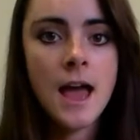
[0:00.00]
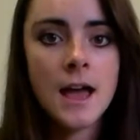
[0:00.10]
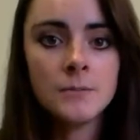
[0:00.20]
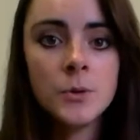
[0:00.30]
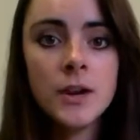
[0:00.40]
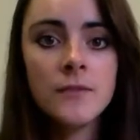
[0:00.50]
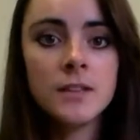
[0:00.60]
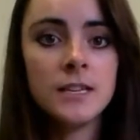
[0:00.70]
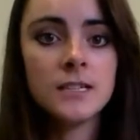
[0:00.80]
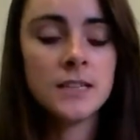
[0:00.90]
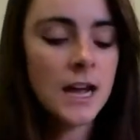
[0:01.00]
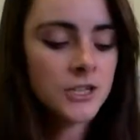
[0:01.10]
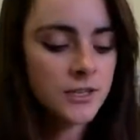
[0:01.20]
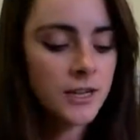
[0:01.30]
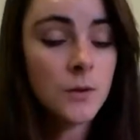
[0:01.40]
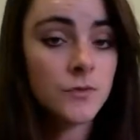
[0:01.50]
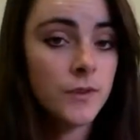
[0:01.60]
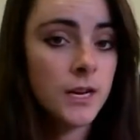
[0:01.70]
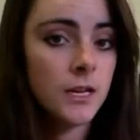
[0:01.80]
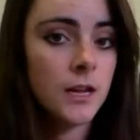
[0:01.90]
and put everything into action that I was
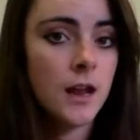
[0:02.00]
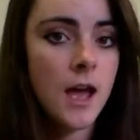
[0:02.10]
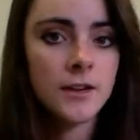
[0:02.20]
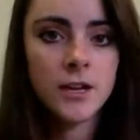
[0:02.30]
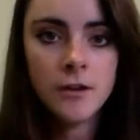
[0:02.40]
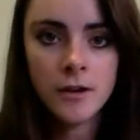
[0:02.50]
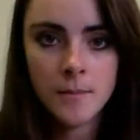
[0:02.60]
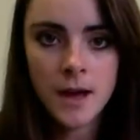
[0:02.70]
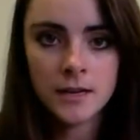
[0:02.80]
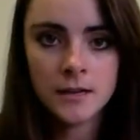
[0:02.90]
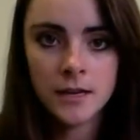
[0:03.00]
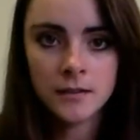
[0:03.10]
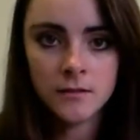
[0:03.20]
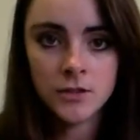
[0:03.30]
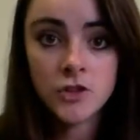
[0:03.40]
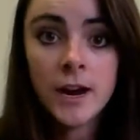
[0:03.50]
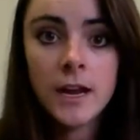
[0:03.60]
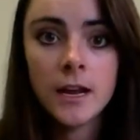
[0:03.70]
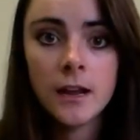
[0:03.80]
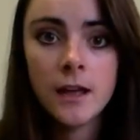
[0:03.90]
reading and hearing about in the
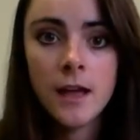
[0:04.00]
training.